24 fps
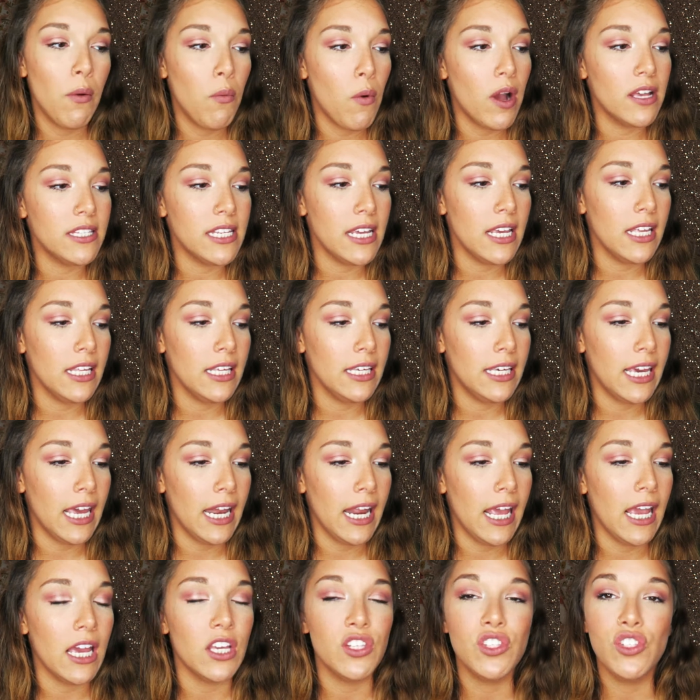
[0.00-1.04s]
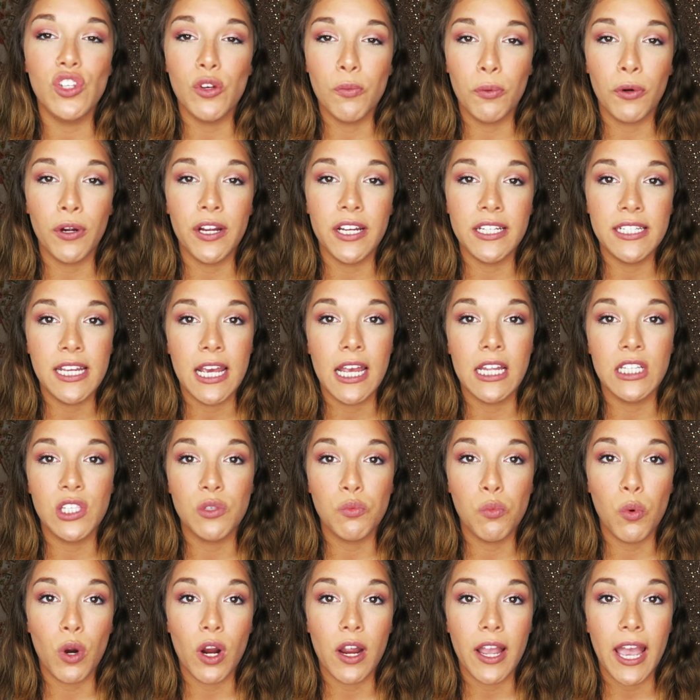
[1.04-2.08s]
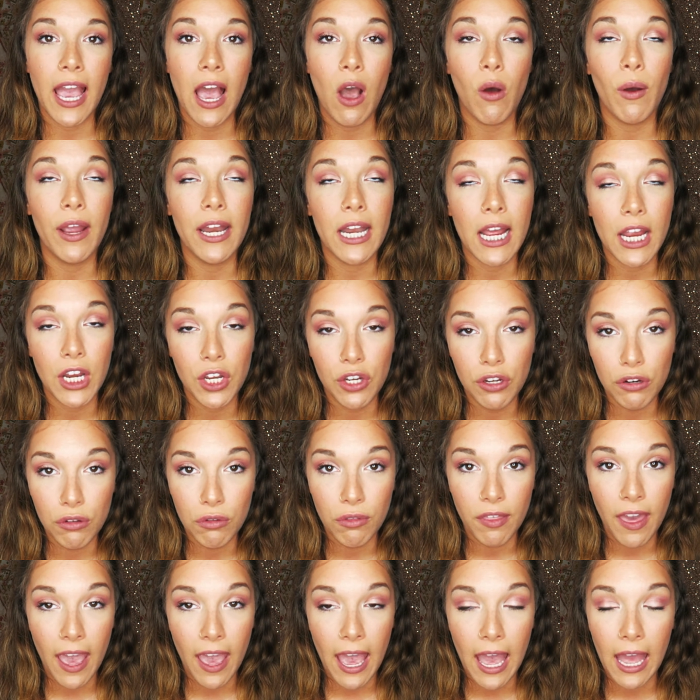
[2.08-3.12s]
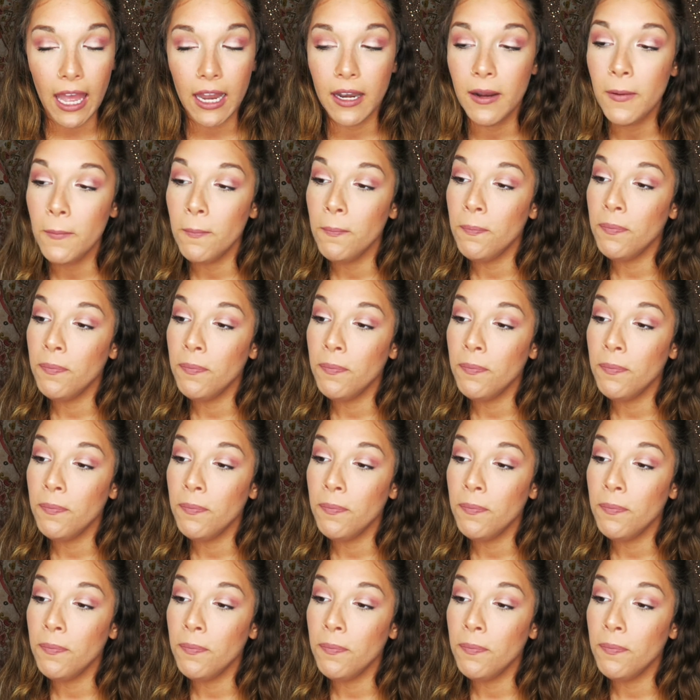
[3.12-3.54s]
I wasn't getting a super intense workout and I knew that.